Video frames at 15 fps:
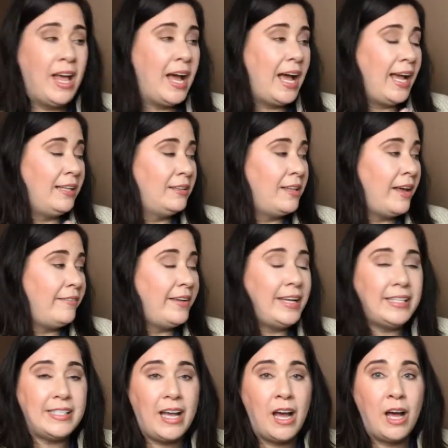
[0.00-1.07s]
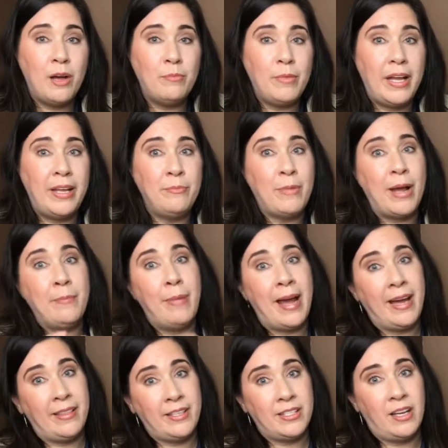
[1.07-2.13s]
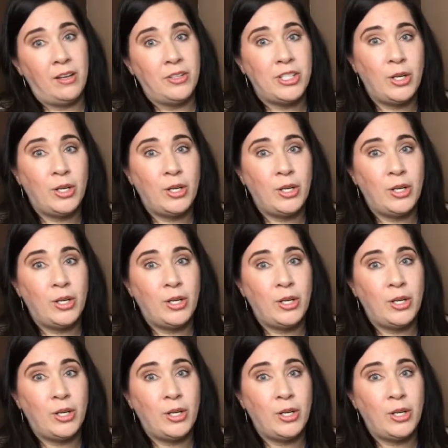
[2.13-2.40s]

I love it in my bath salts.